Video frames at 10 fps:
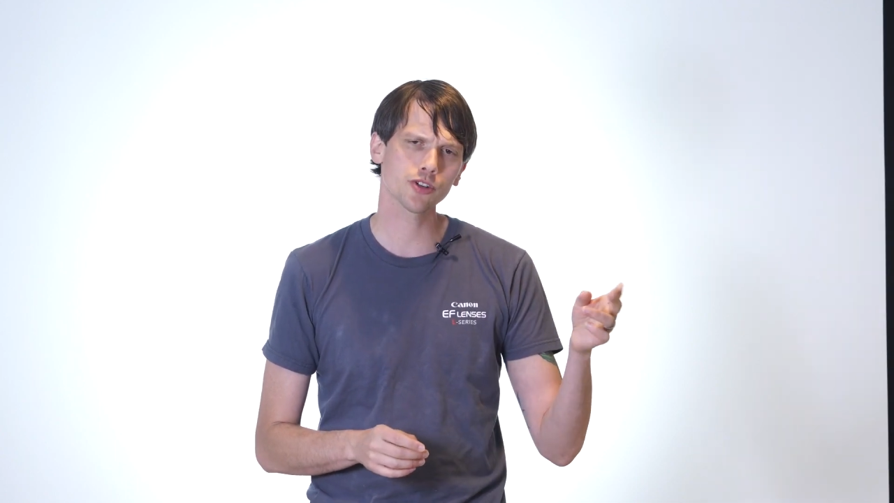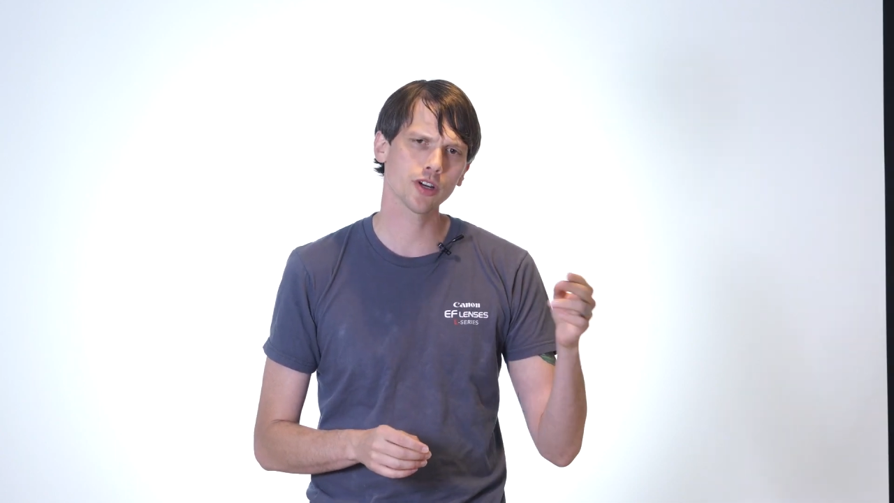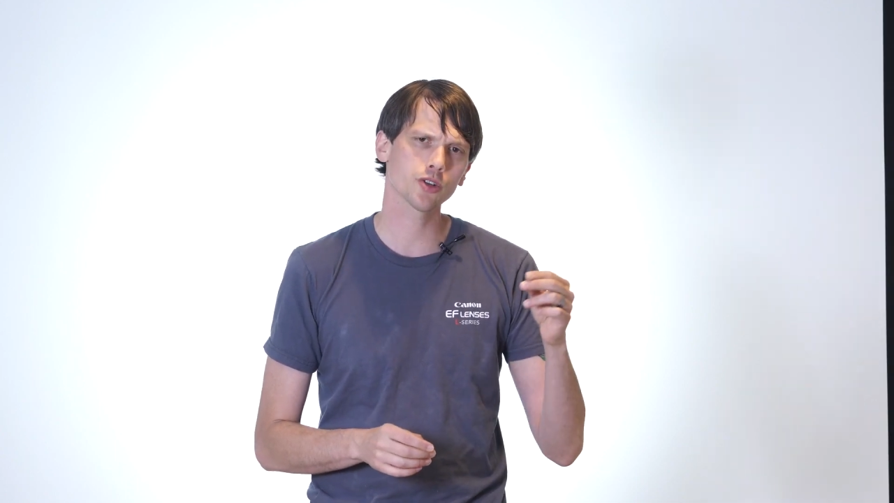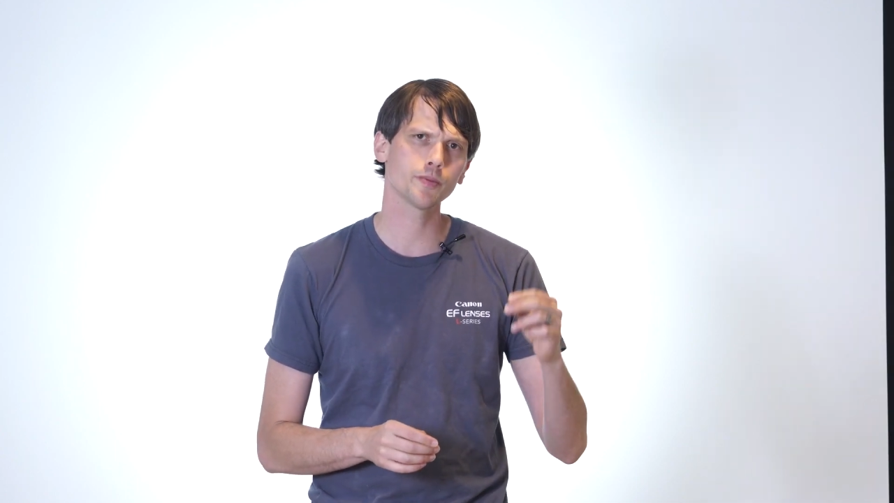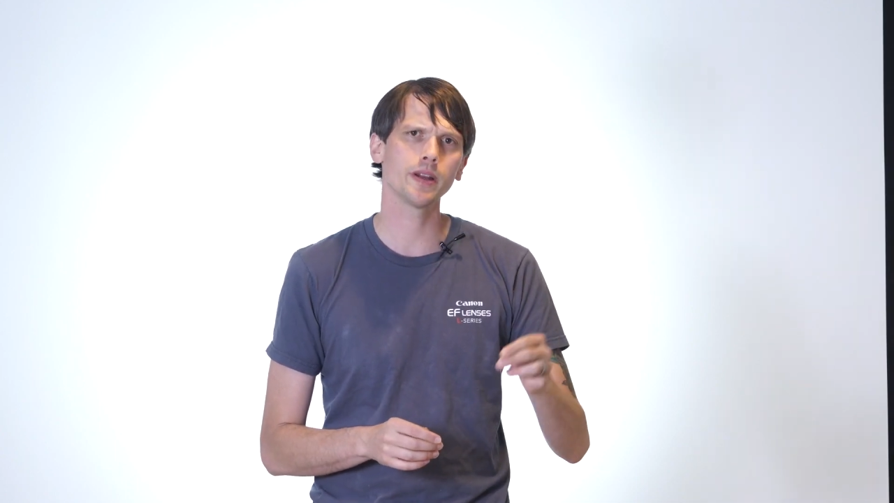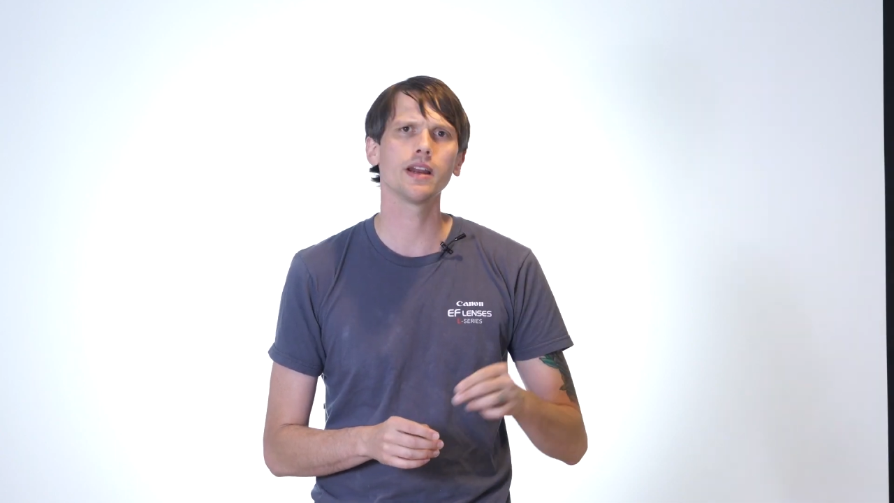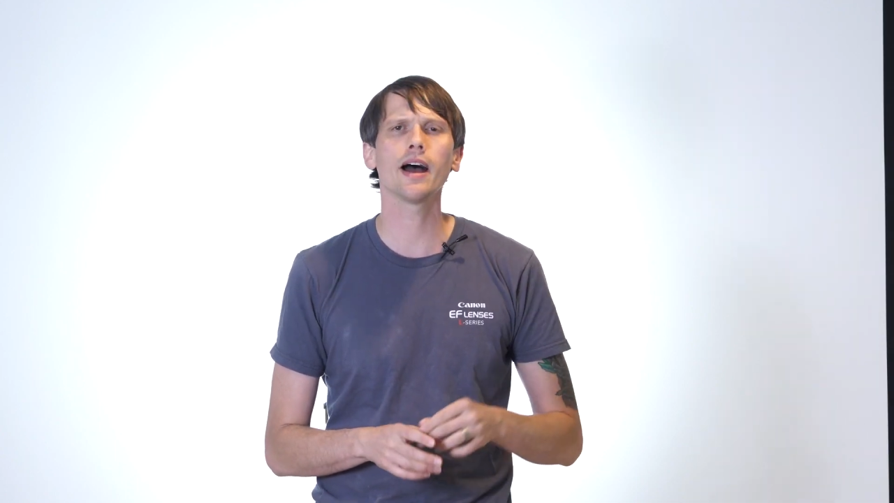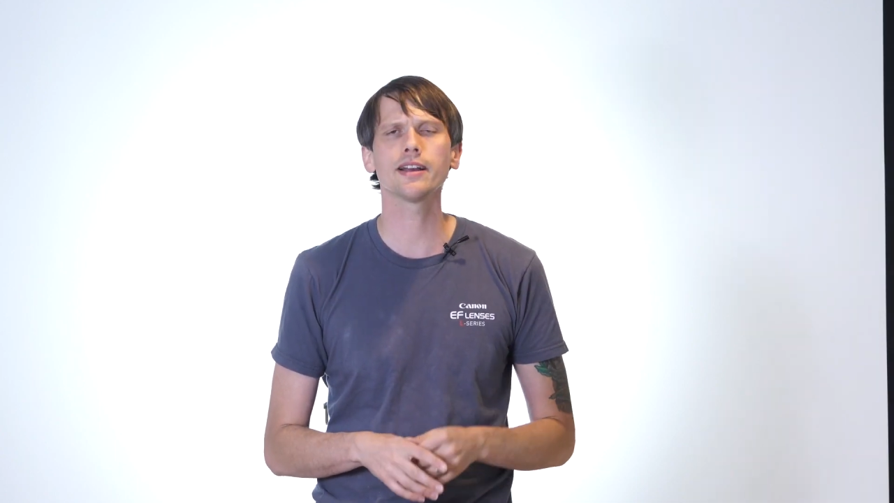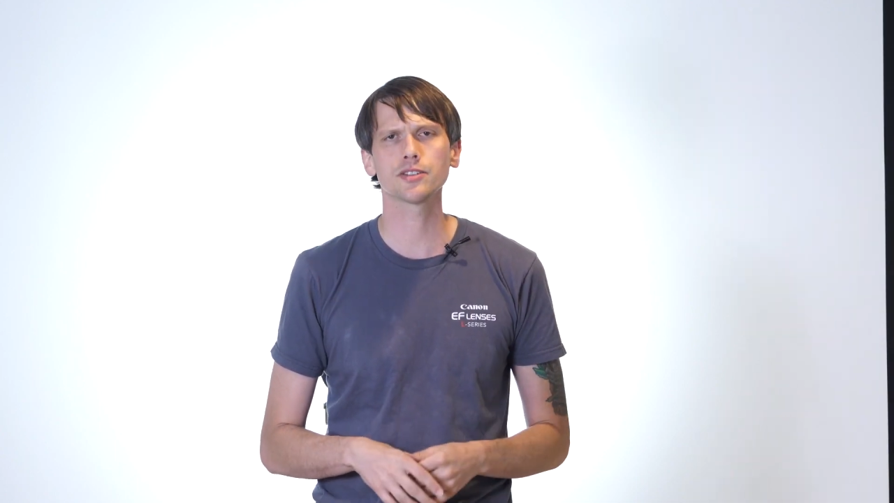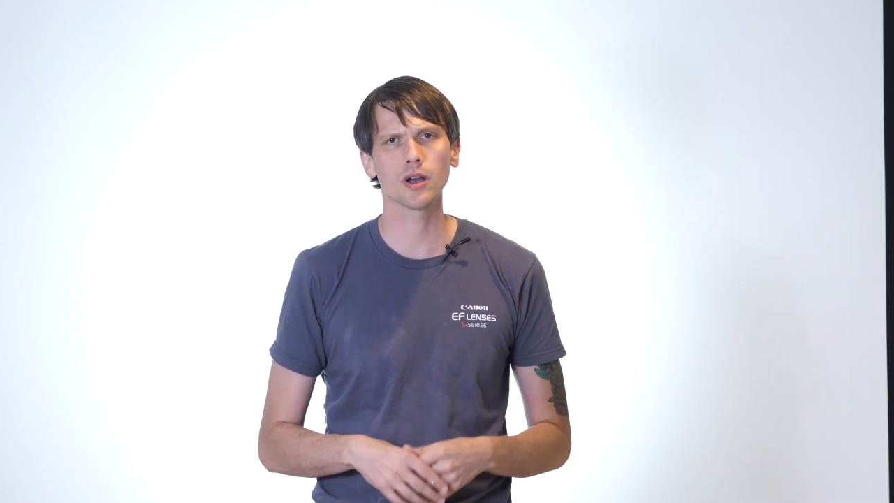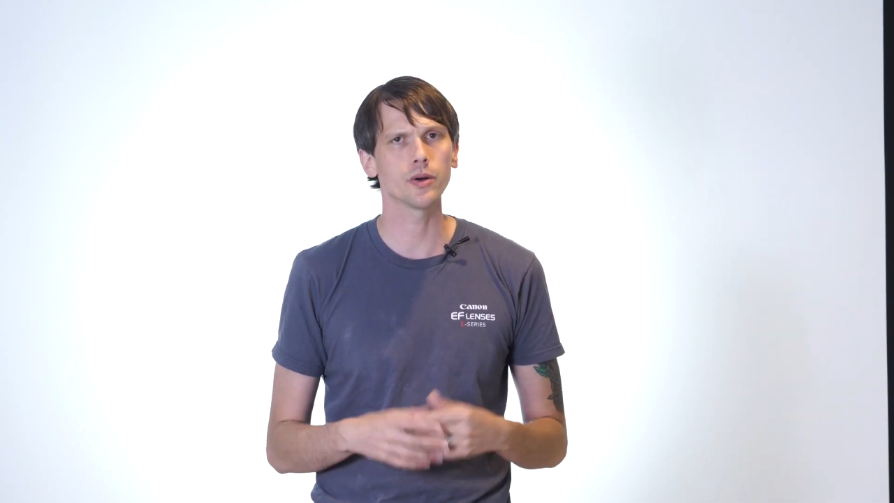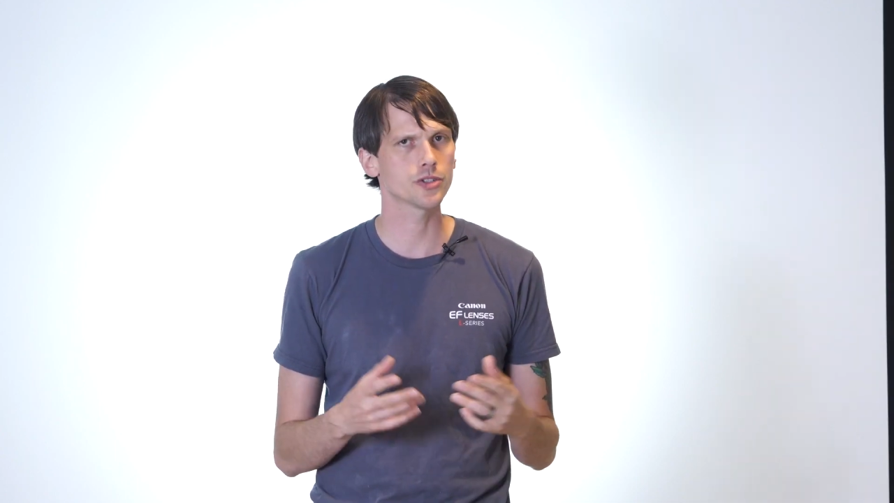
shutter speed, and ISO.